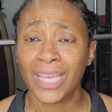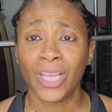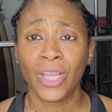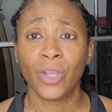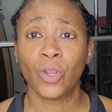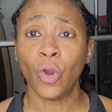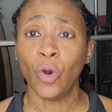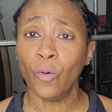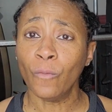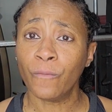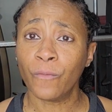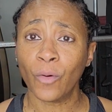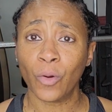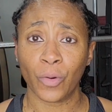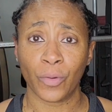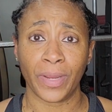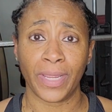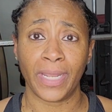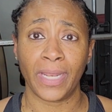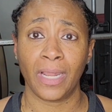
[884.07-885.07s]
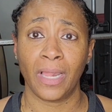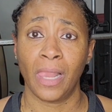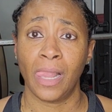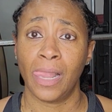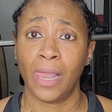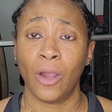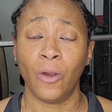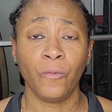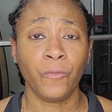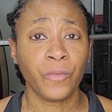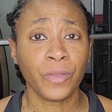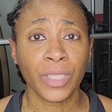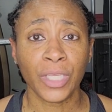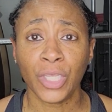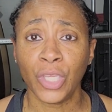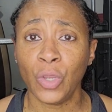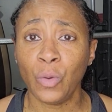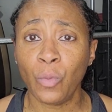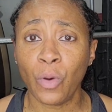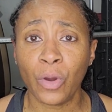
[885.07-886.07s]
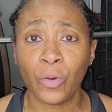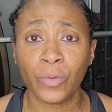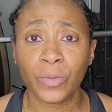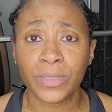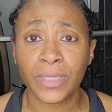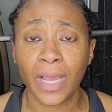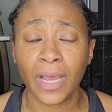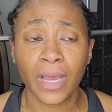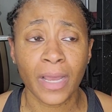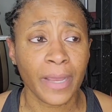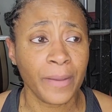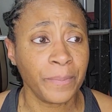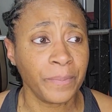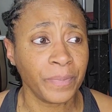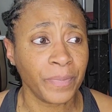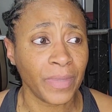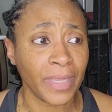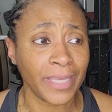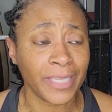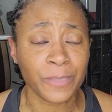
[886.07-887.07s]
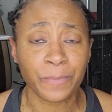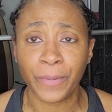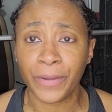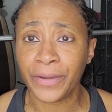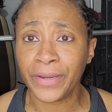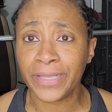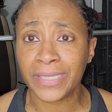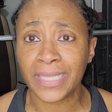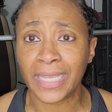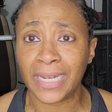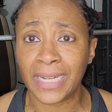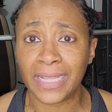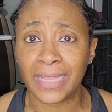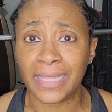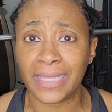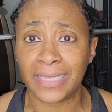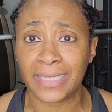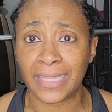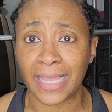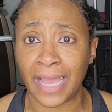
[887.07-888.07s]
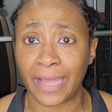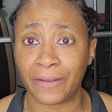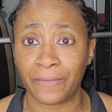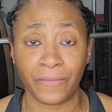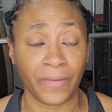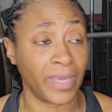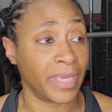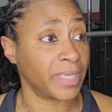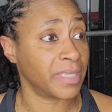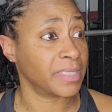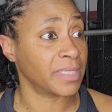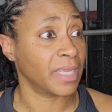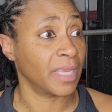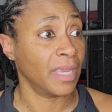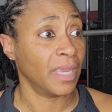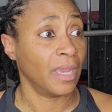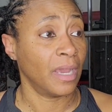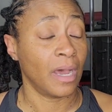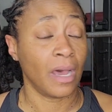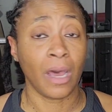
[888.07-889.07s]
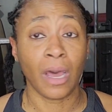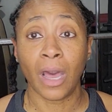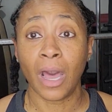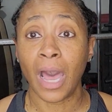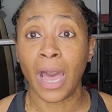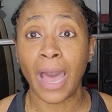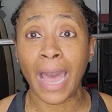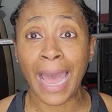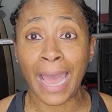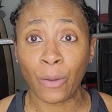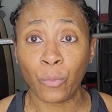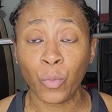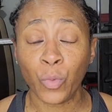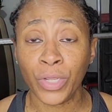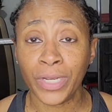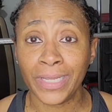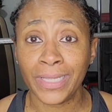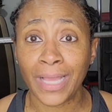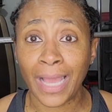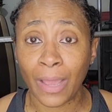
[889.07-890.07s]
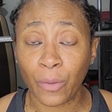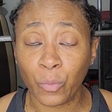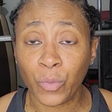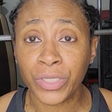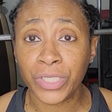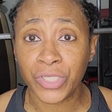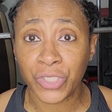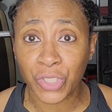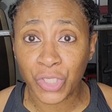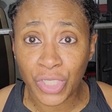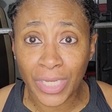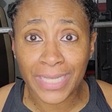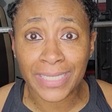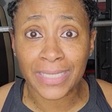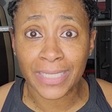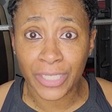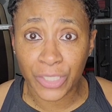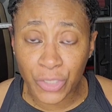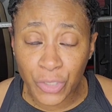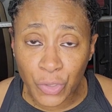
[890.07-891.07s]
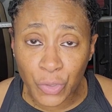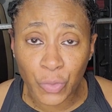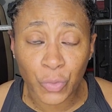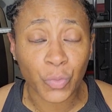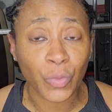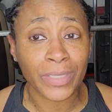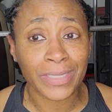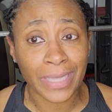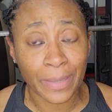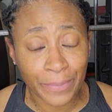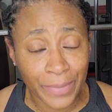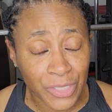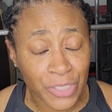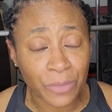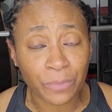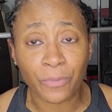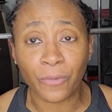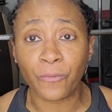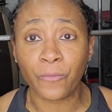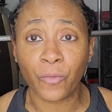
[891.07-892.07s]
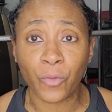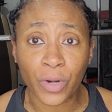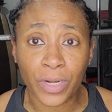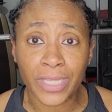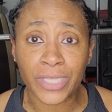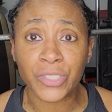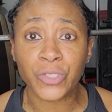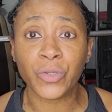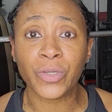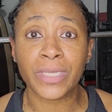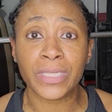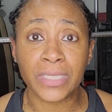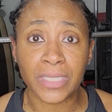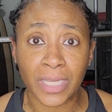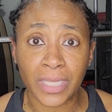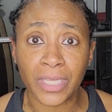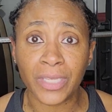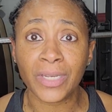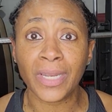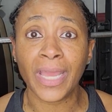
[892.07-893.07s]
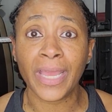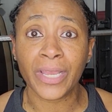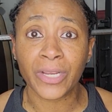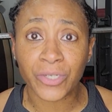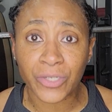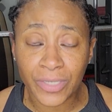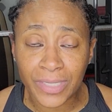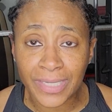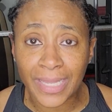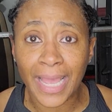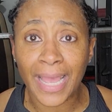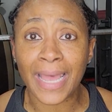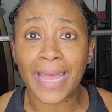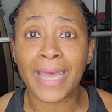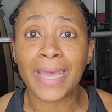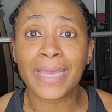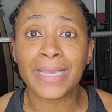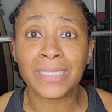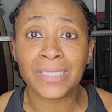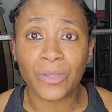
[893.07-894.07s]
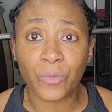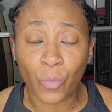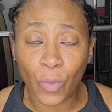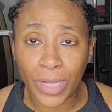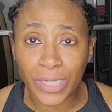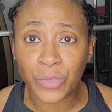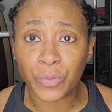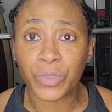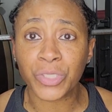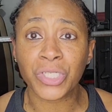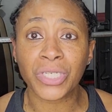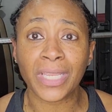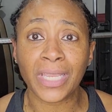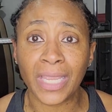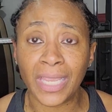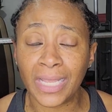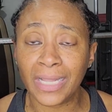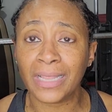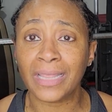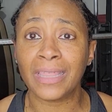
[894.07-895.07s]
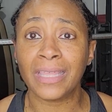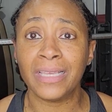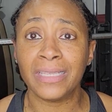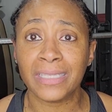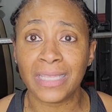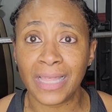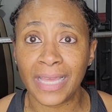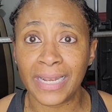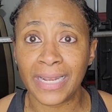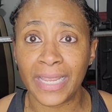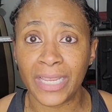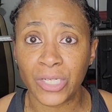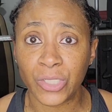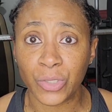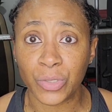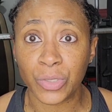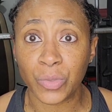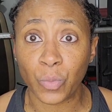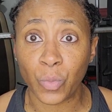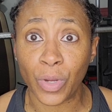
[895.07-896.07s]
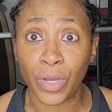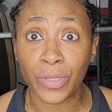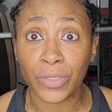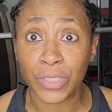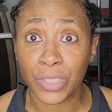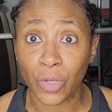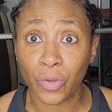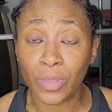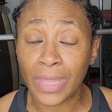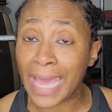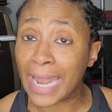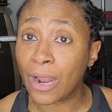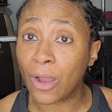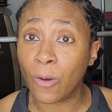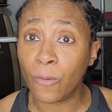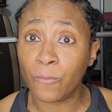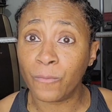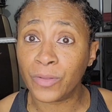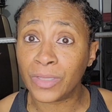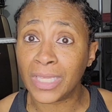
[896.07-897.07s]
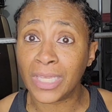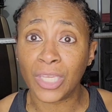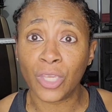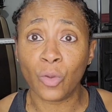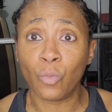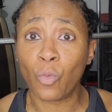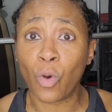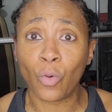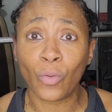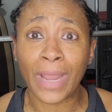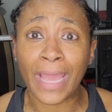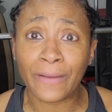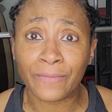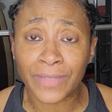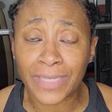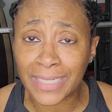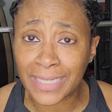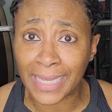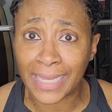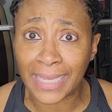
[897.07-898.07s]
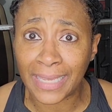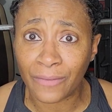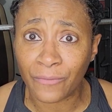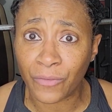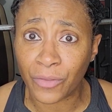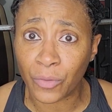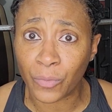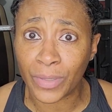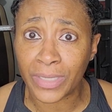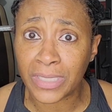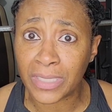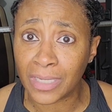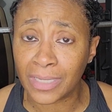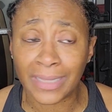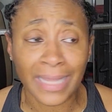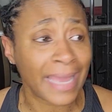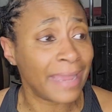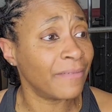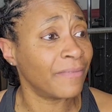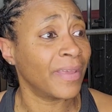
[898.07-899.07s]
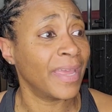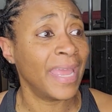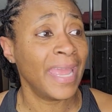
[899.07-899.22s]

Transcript: Go for it. Hopefully you won't um, experience any of these side effects. Uh, I would I would suggest that you, as I mentioned before, that you continue to exercise and watch what you eat and things of that nature as well, so that hopefully you won't have to take it for the rest of your life,